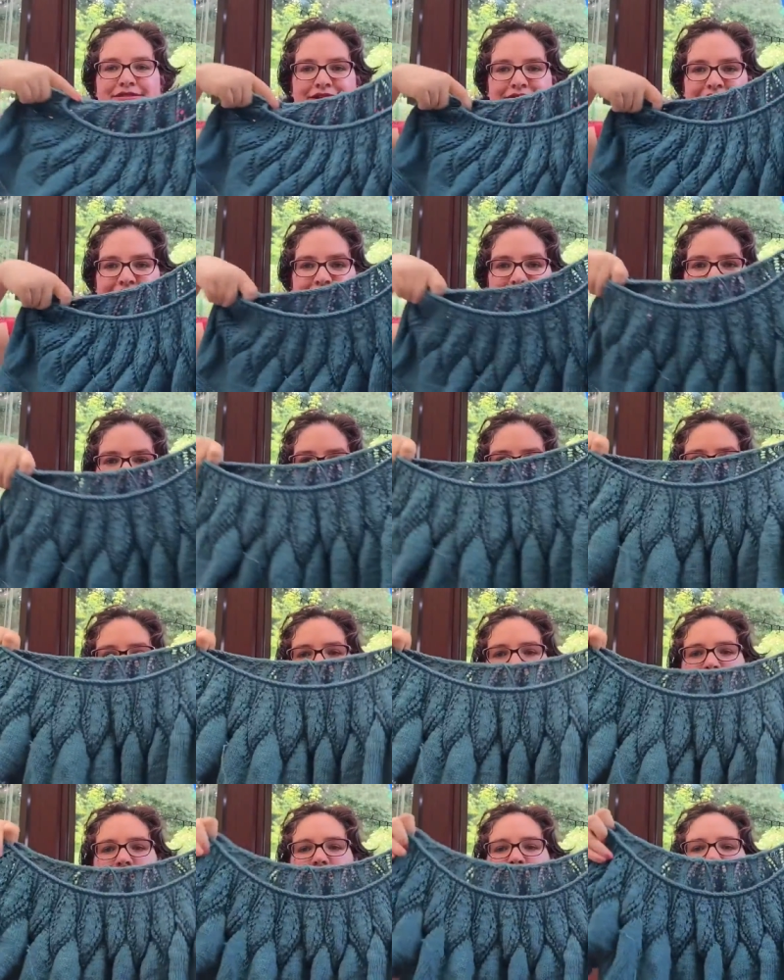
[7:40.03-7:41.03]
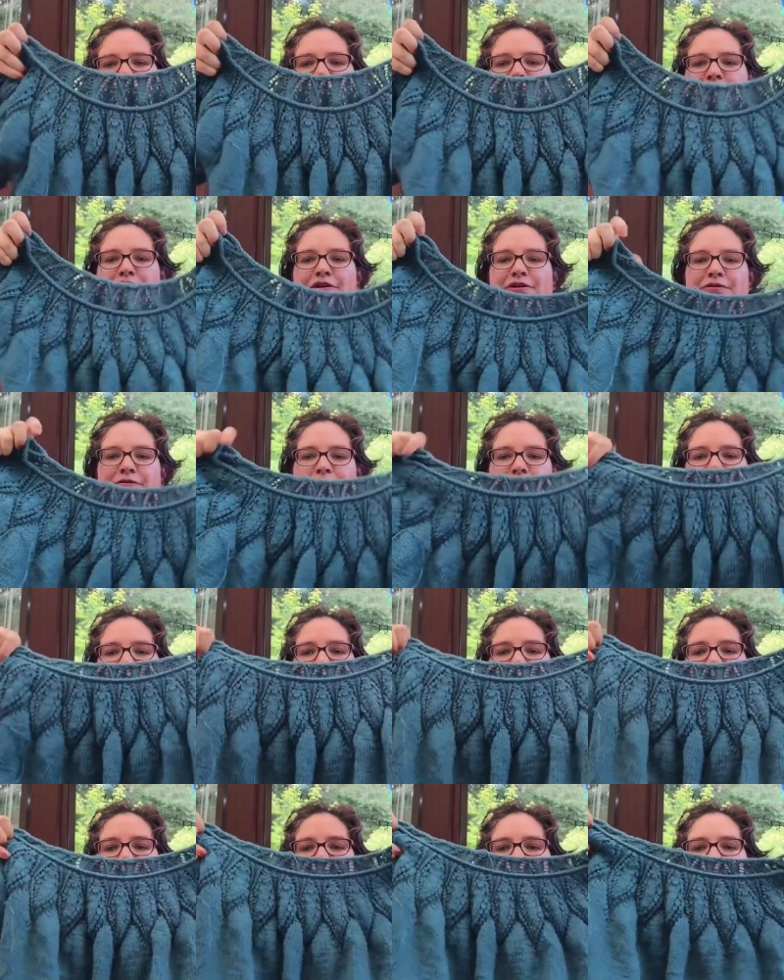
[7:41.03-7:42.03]
off with
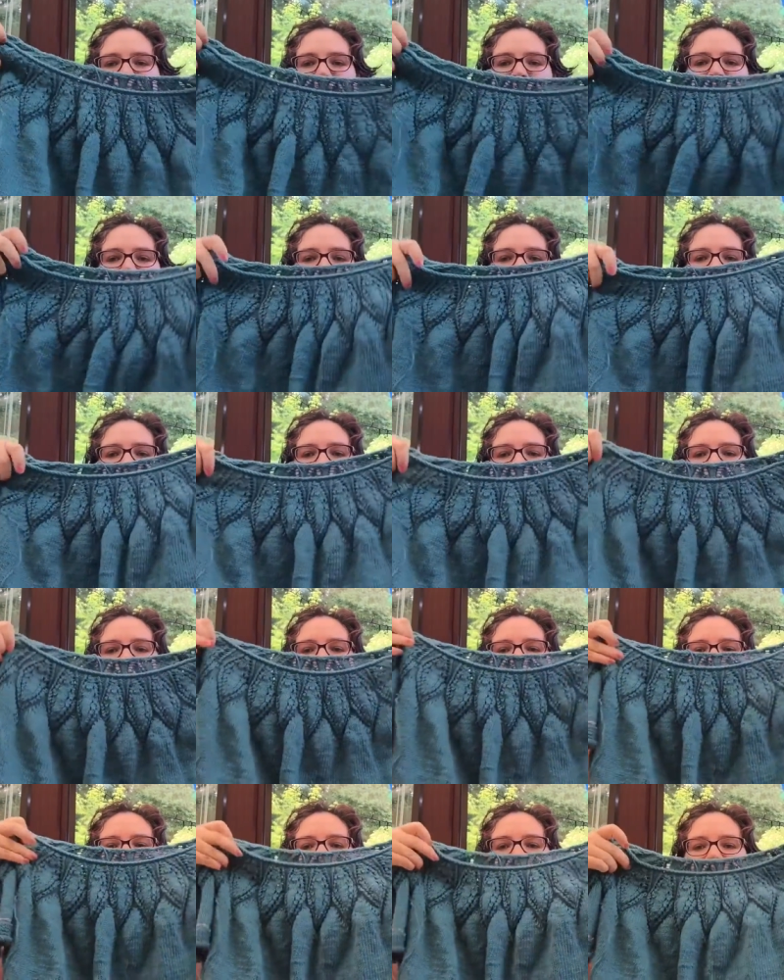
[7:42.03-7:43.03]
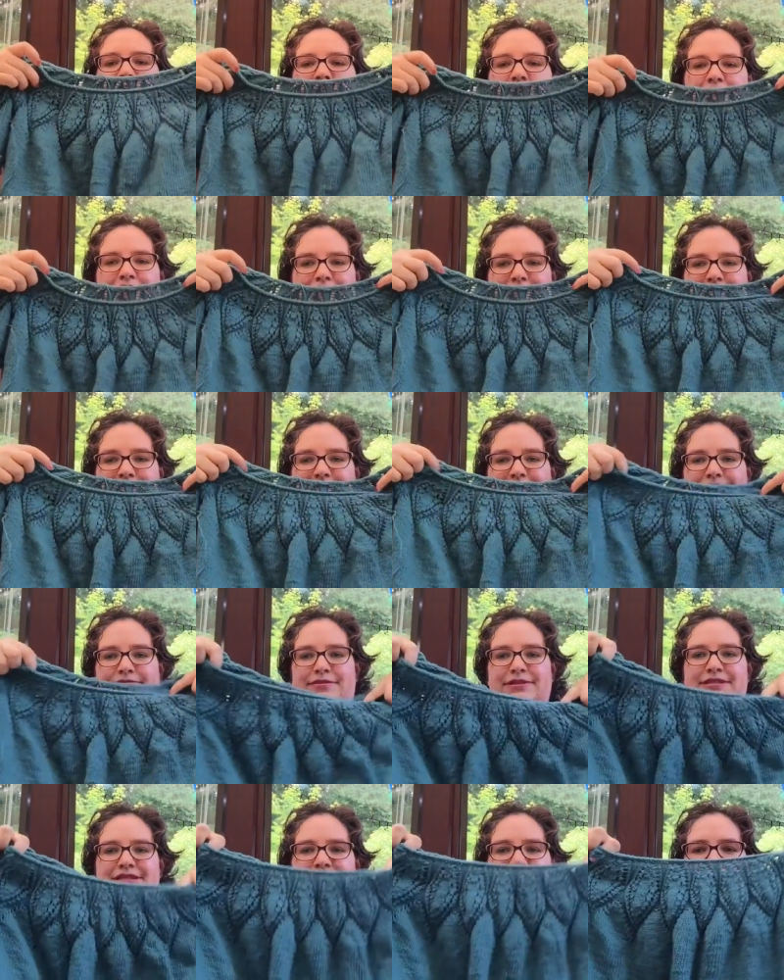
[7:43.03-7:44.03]
this yoke at the top.
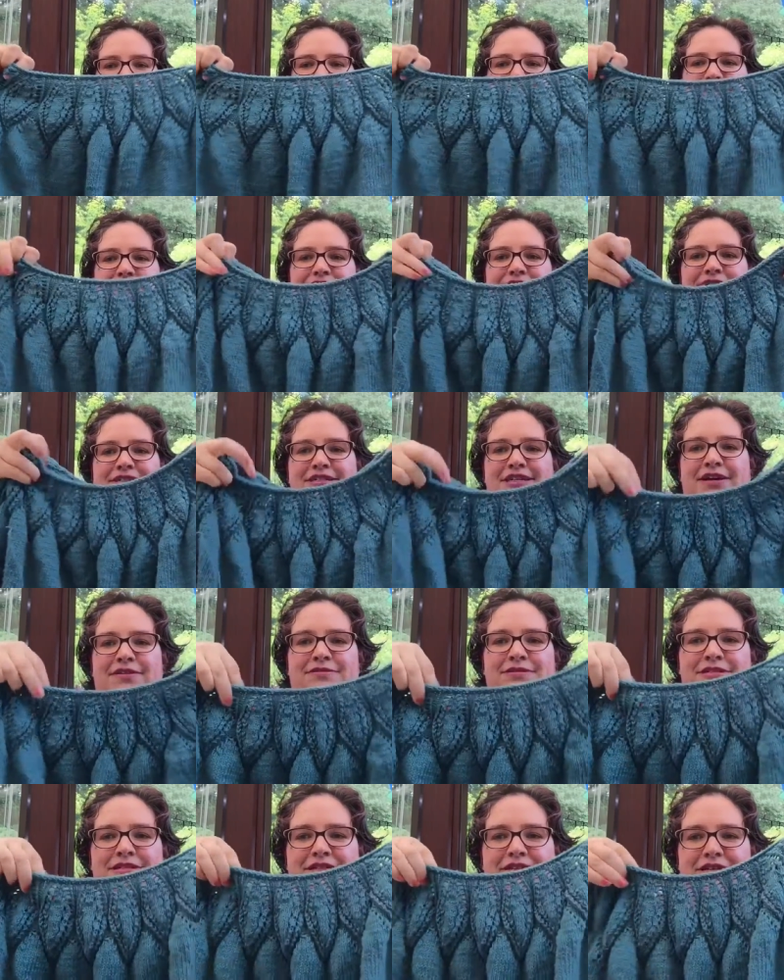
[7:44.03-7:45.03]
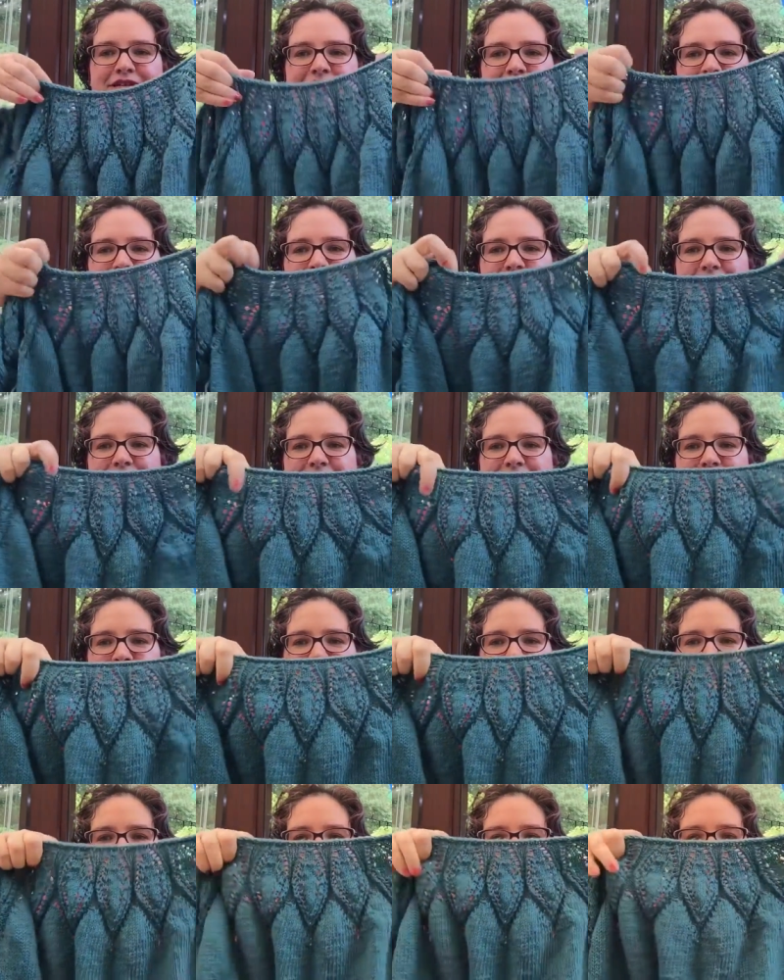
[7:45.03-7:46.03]
Let's see if I can stretch out the
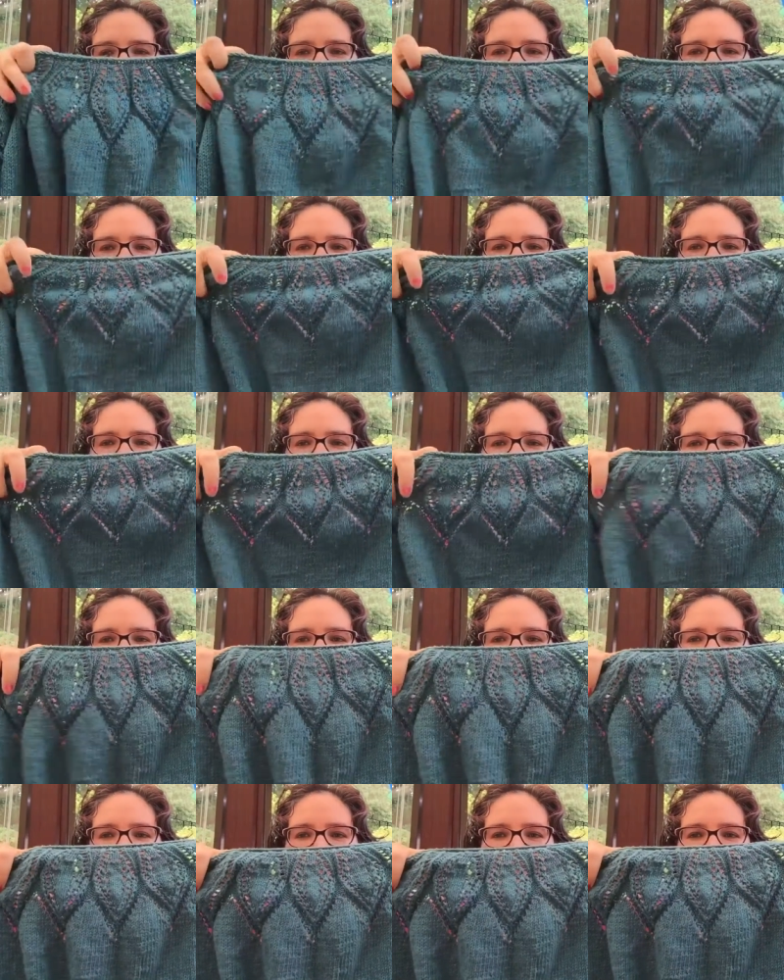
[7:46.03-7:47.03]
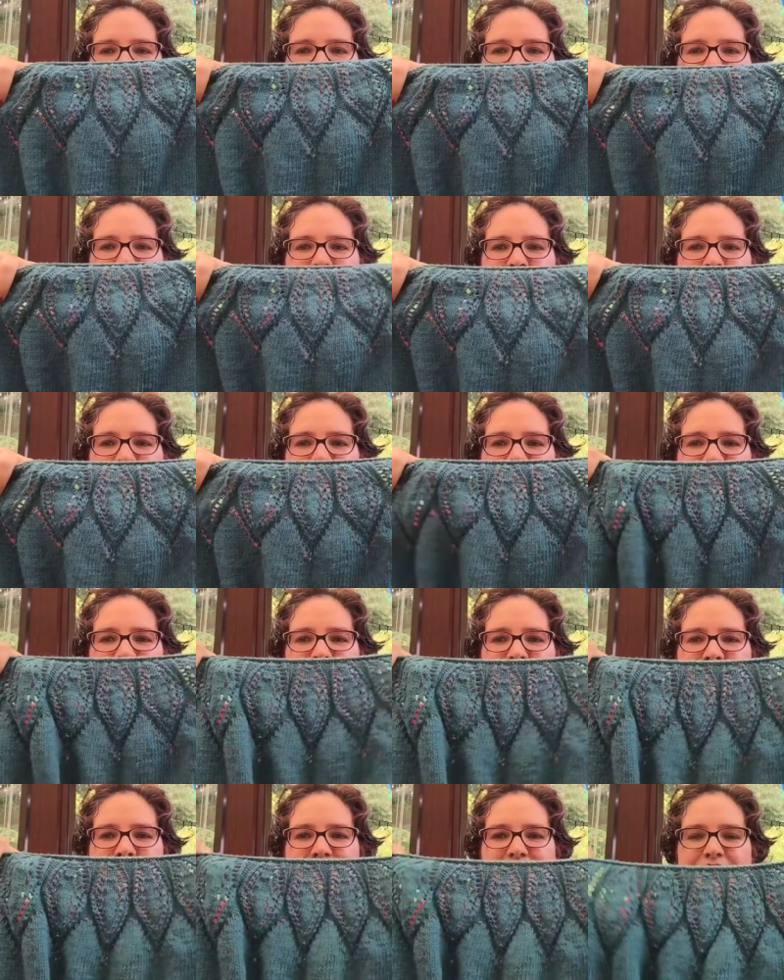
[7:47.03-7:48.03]
lace a little bit. This
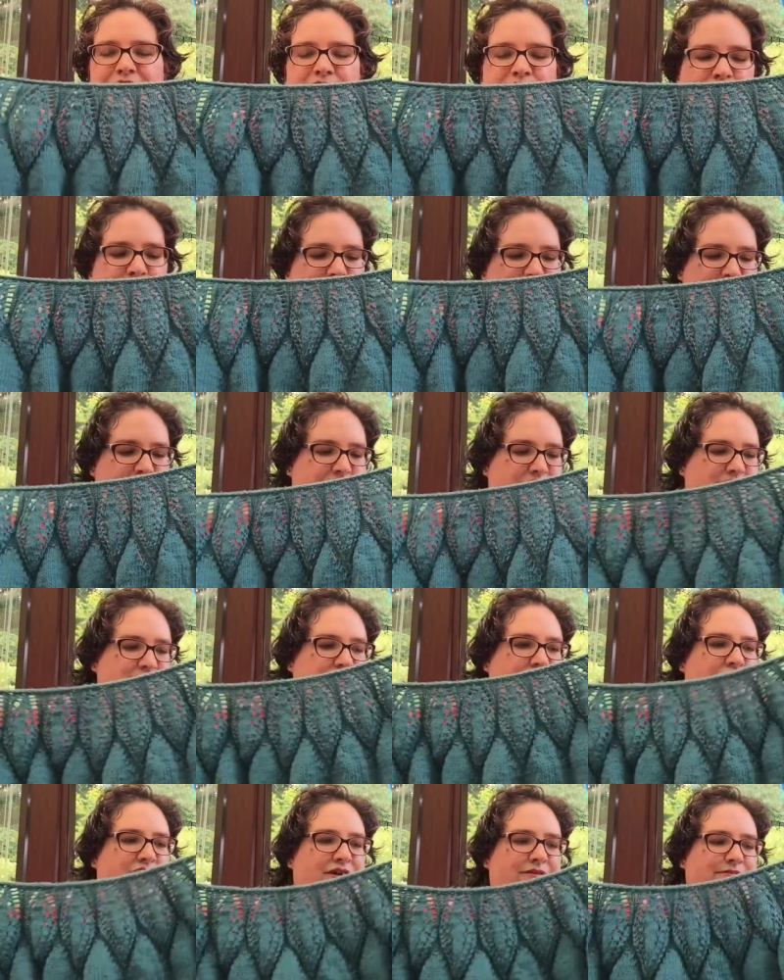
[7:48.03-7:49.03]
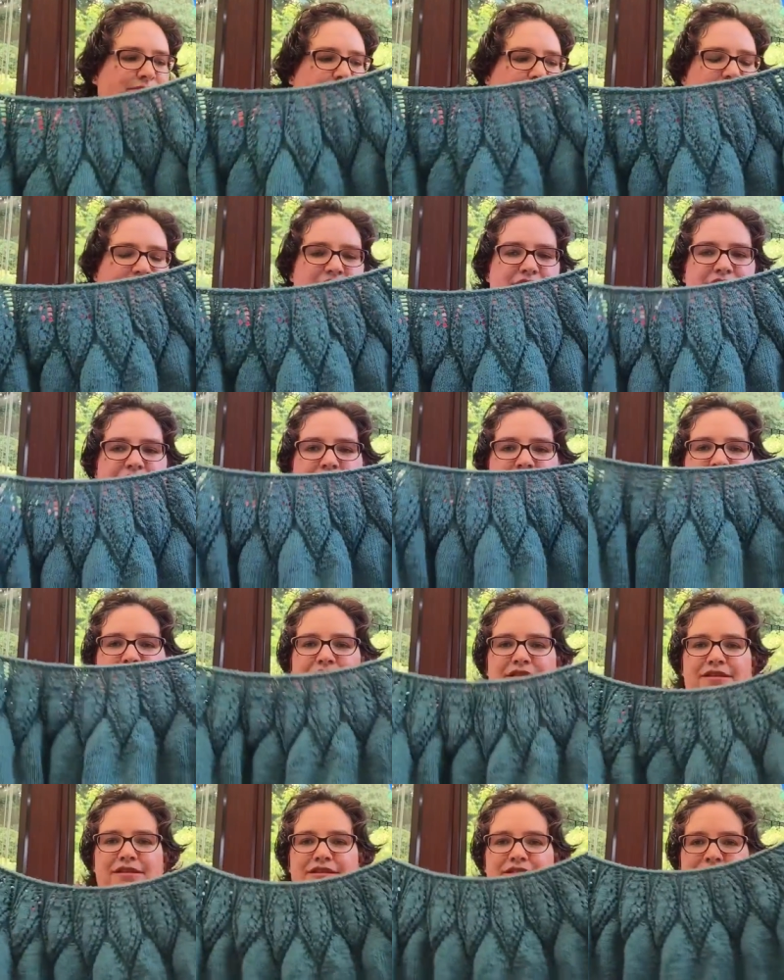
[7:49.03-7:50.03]
lace yoke at the top,
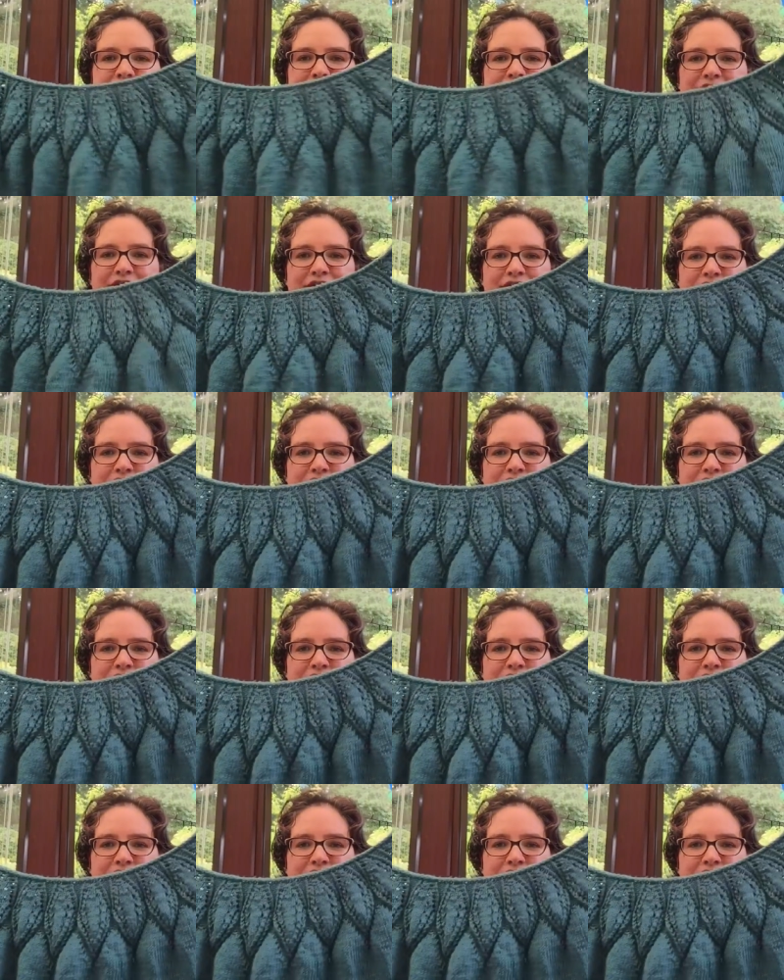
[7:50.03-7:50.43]
and it's just got